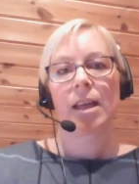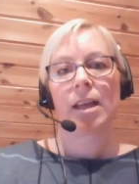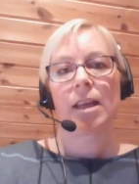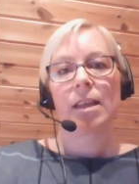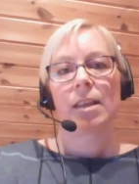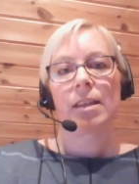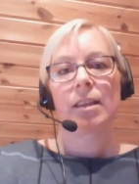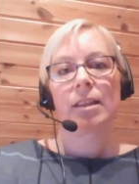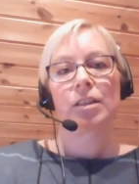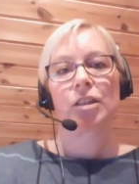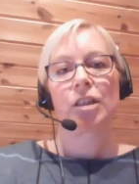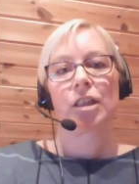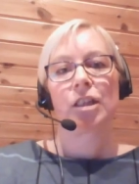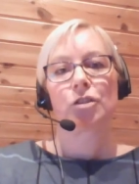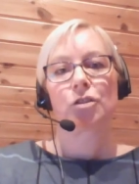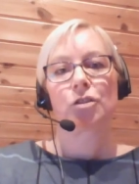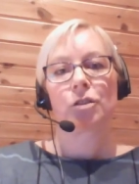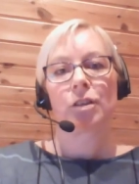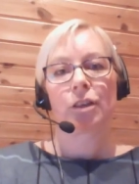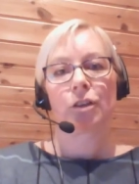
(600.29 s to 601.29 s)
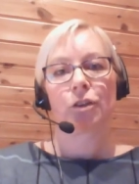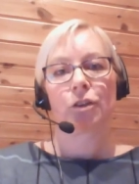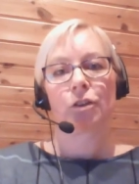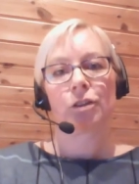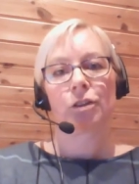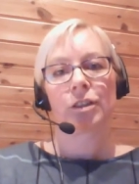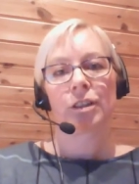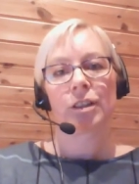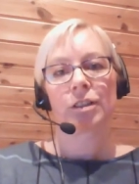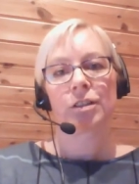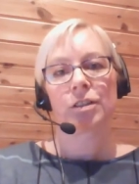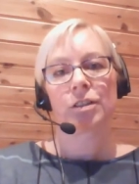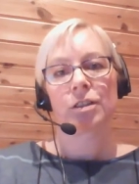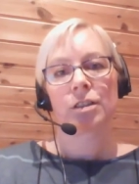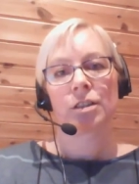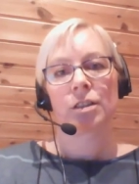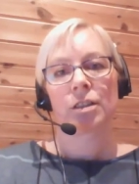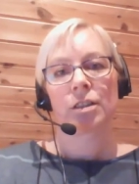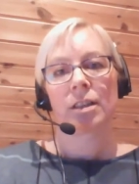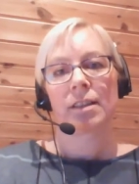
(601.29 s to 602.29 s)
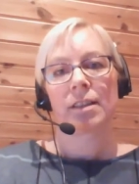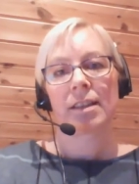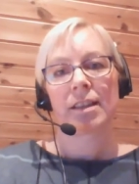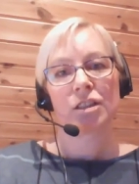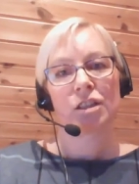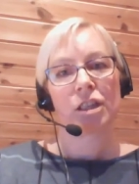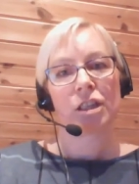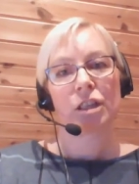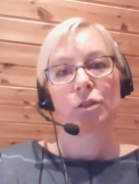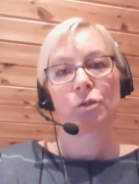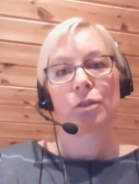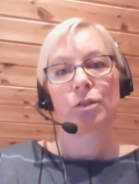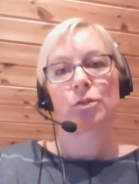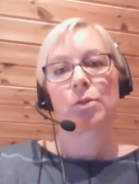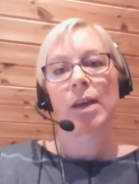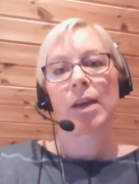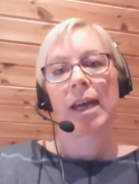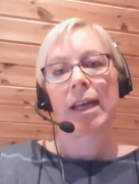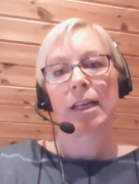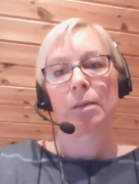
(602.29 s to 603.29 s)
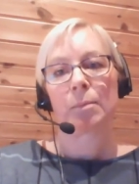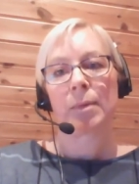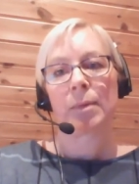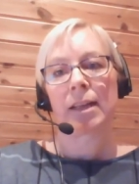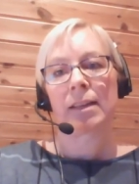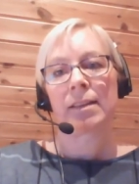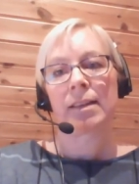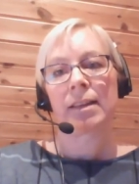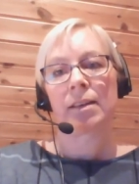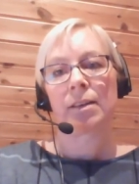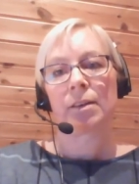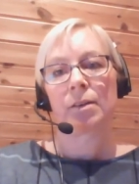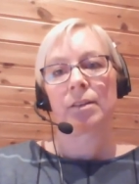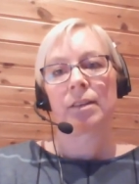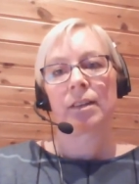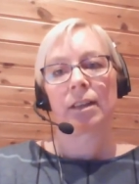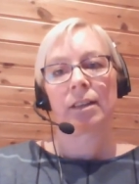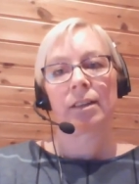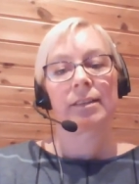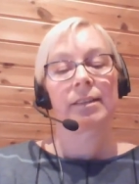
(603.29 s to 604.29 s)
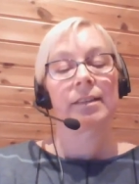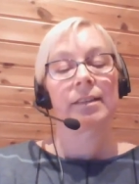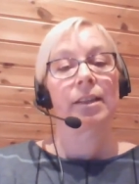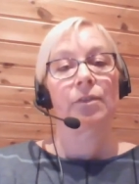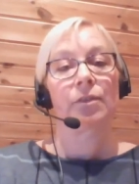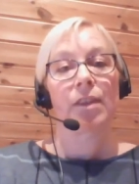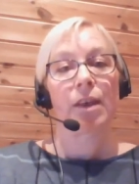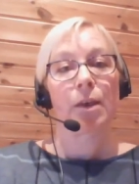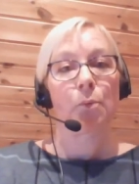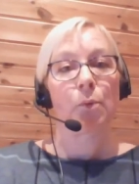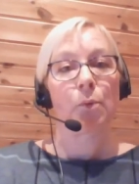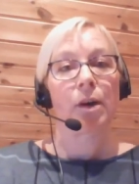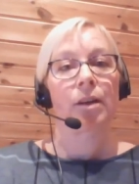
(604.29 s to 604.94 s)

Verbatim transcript: The teacher encouraged the children to animate the narrative they